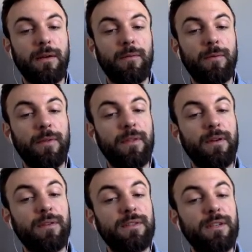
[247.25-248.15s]
with the
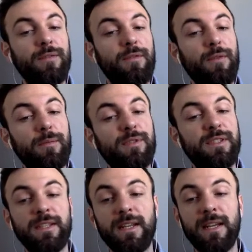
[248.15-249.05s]
auxiliary verbs
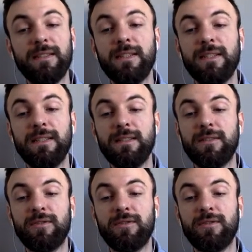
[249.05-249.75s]
did and didn't.